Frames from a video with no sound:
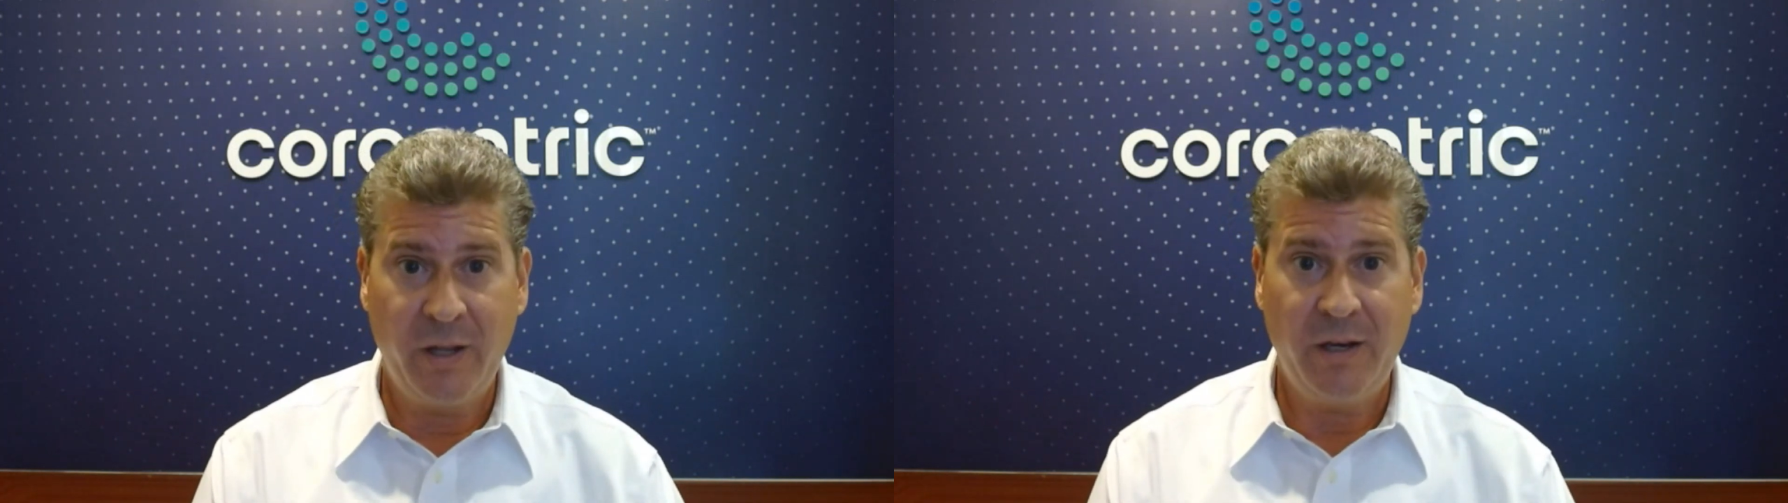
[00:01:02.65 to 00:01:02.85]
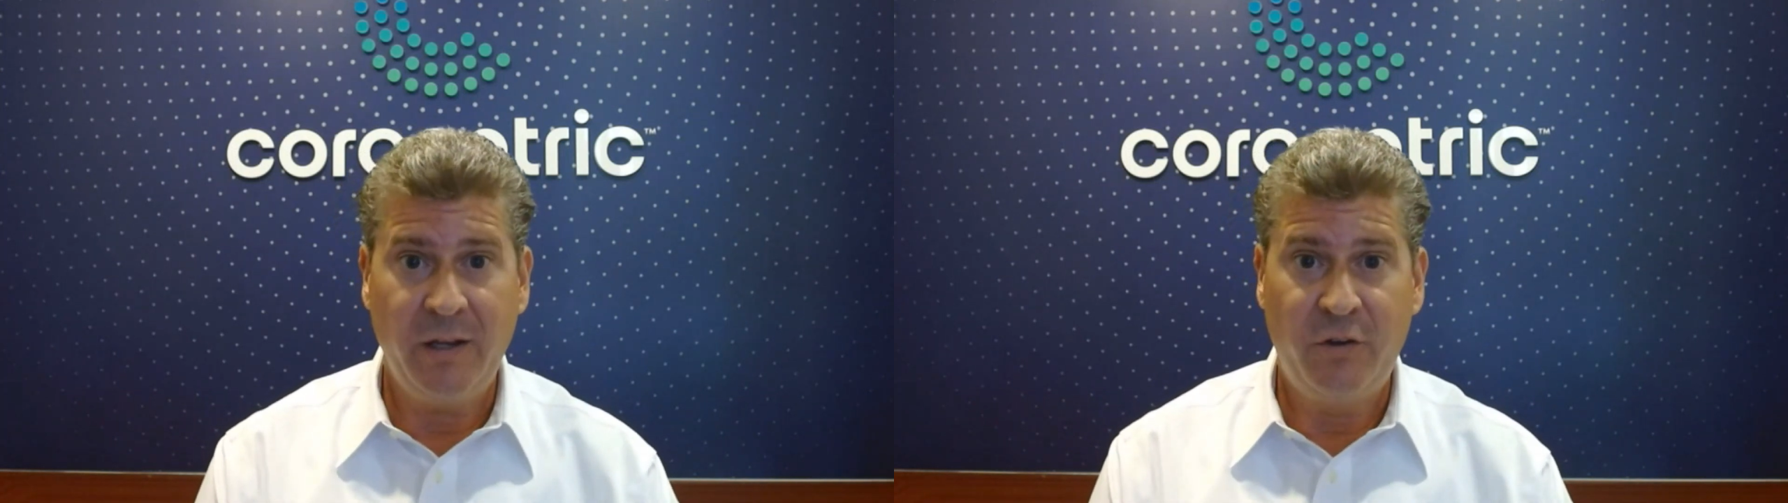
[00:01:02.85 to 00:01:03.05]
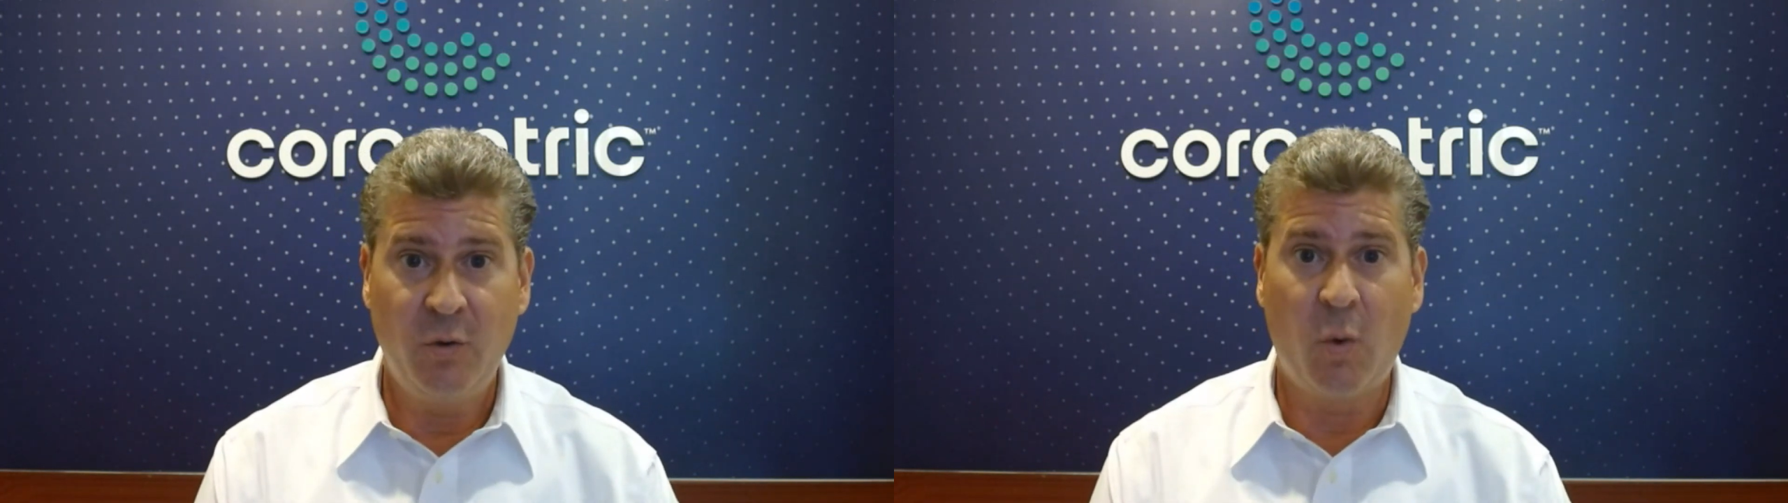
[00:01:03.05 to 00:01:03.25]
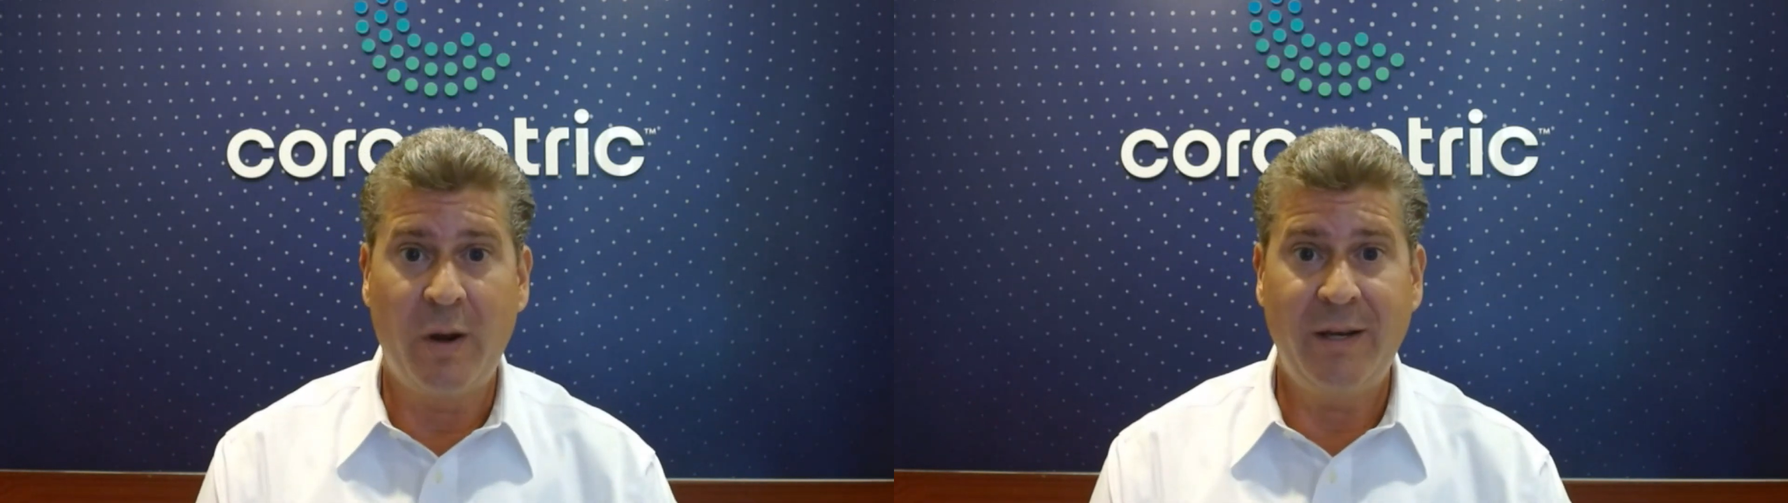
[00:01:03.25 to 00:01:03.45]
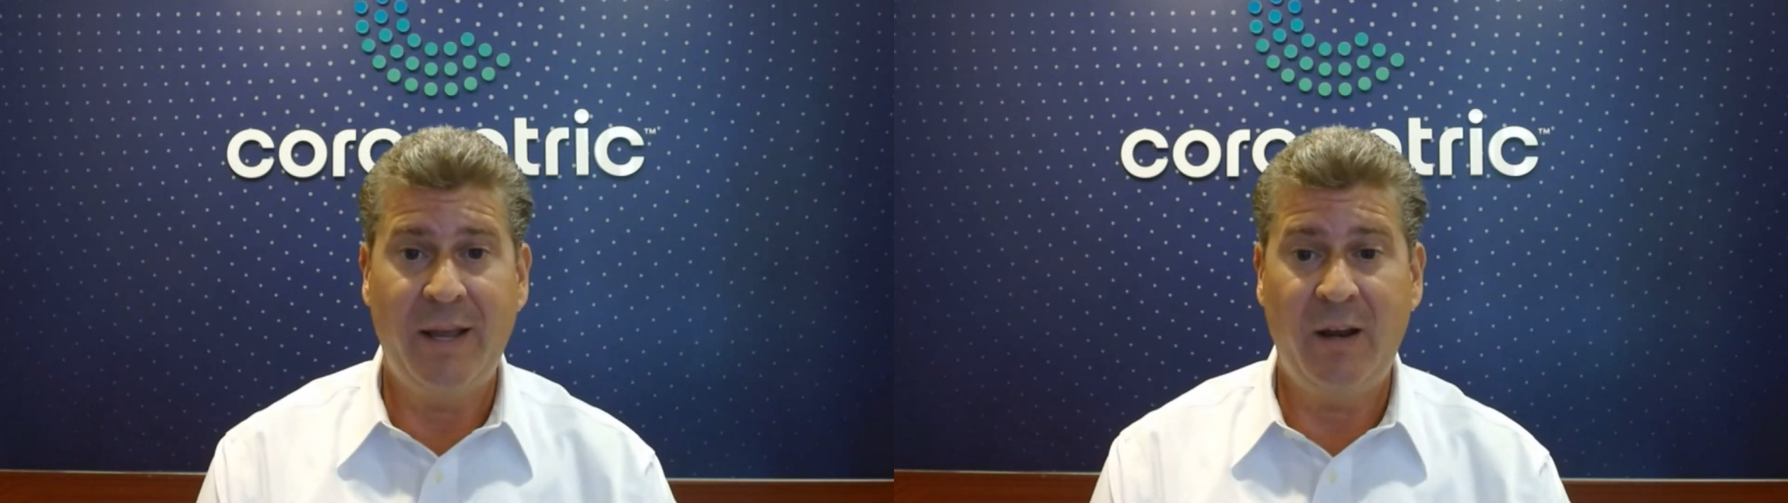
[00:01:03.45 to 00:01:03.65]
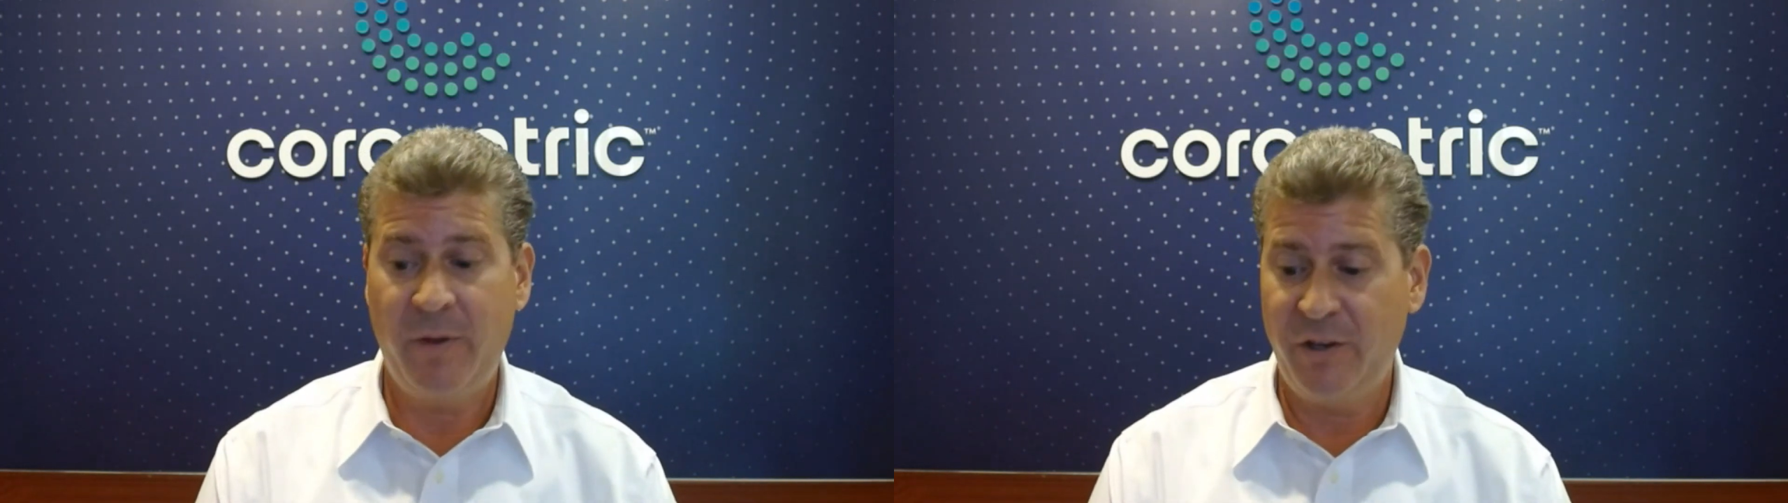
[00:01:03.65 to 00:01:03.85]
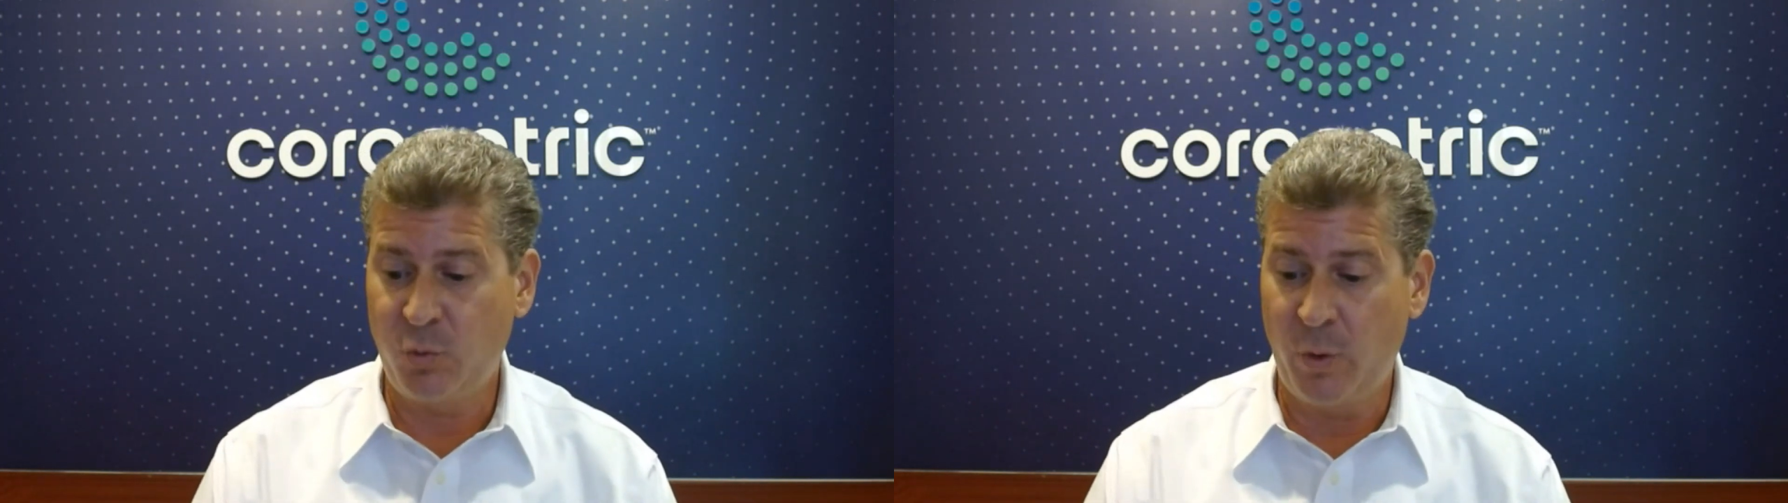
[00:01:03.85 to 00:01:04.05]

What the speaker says: it into one database